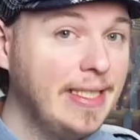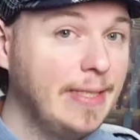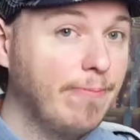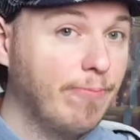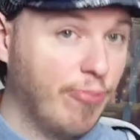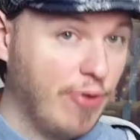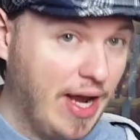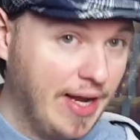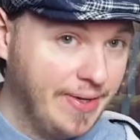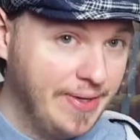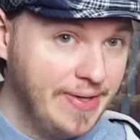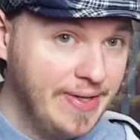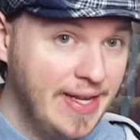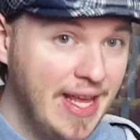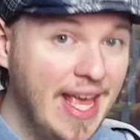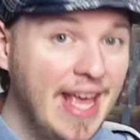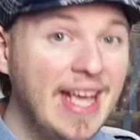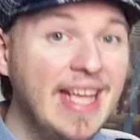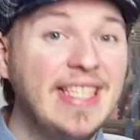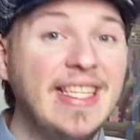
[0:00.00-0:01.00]
Brennan
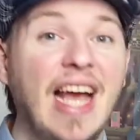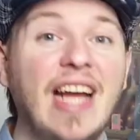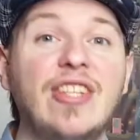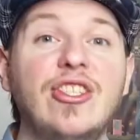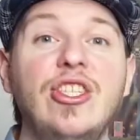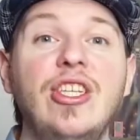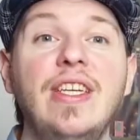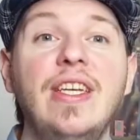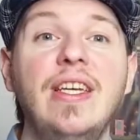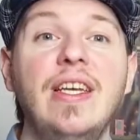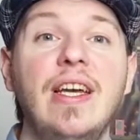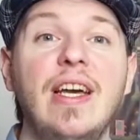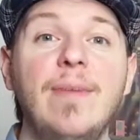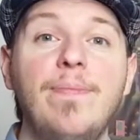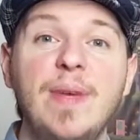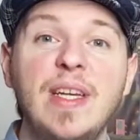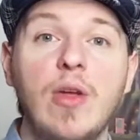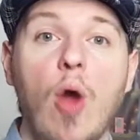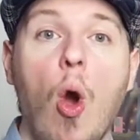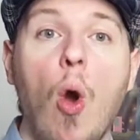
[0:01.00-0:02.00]
is actually a
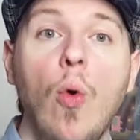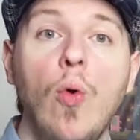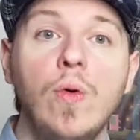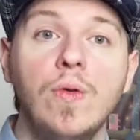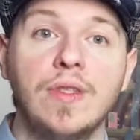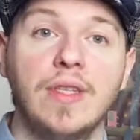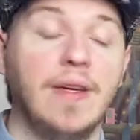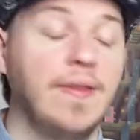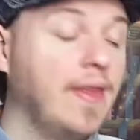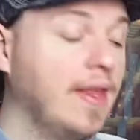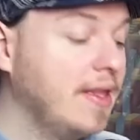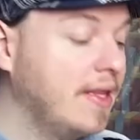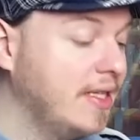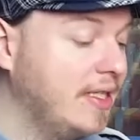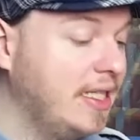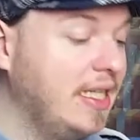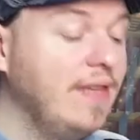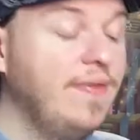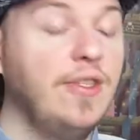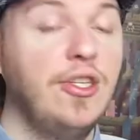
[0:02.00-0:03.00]
bit older than the
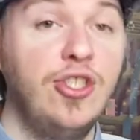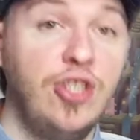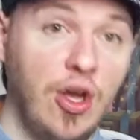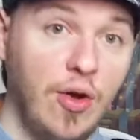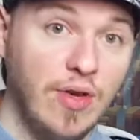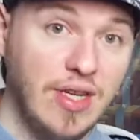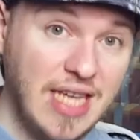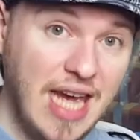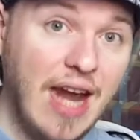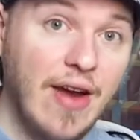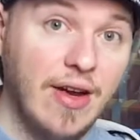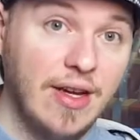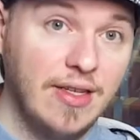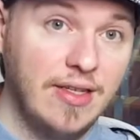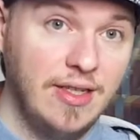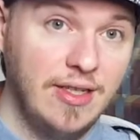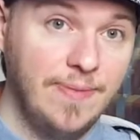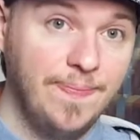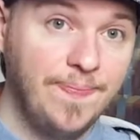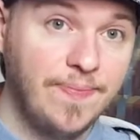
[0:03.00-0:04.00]
TV show
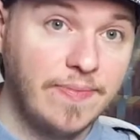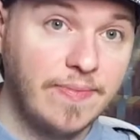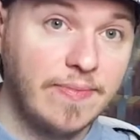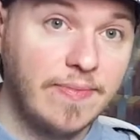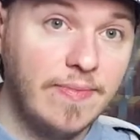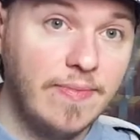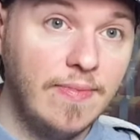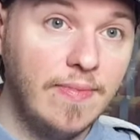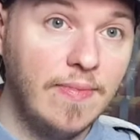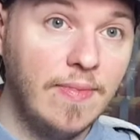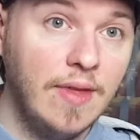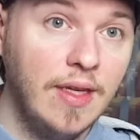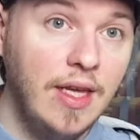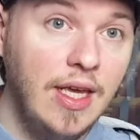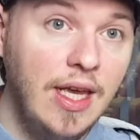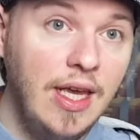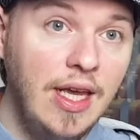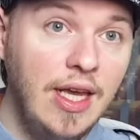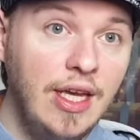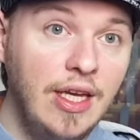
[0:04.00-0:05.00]
character.
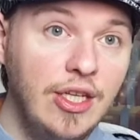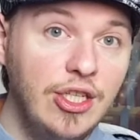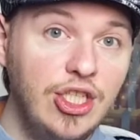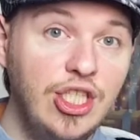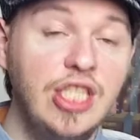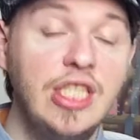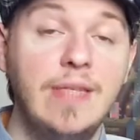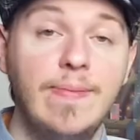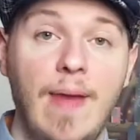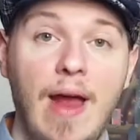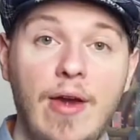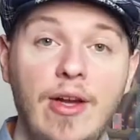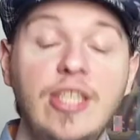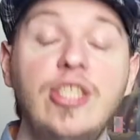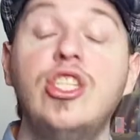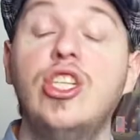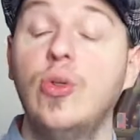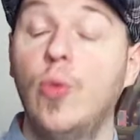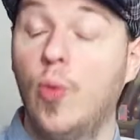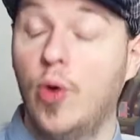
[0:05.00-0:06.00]
She
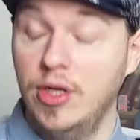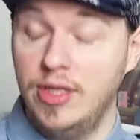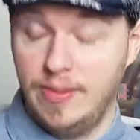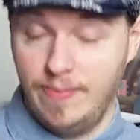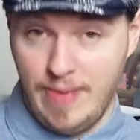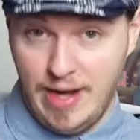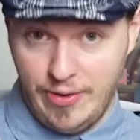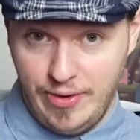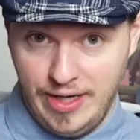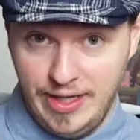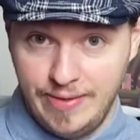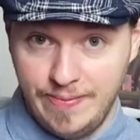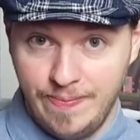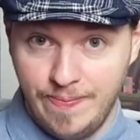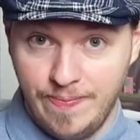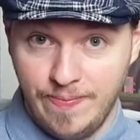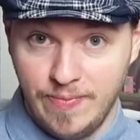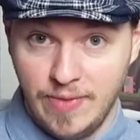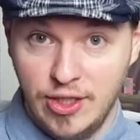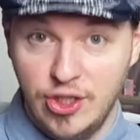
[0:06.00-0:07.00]
was married.
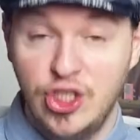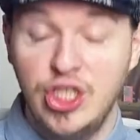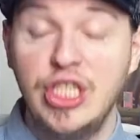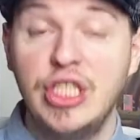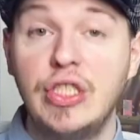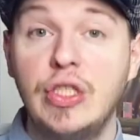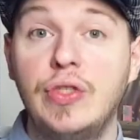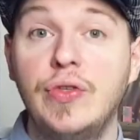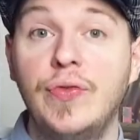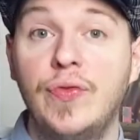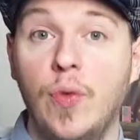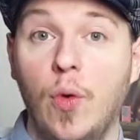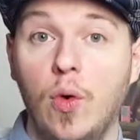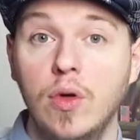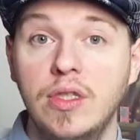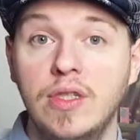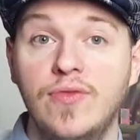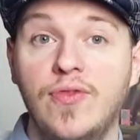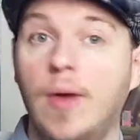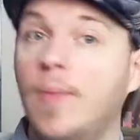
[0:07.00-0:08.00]
She's
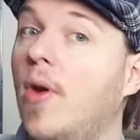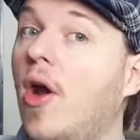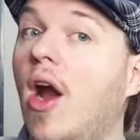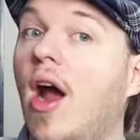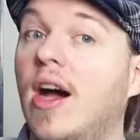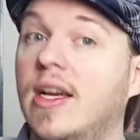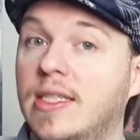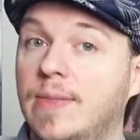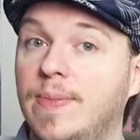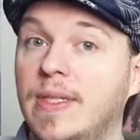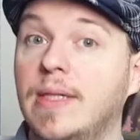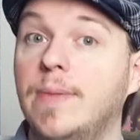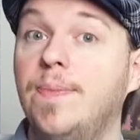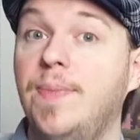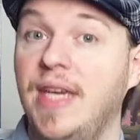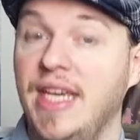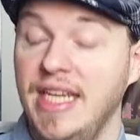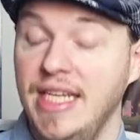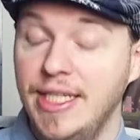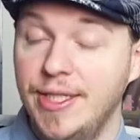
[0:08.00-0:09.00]
divorced from her husband
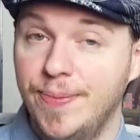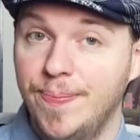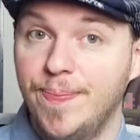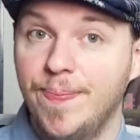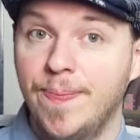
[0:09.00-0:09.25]
Pete.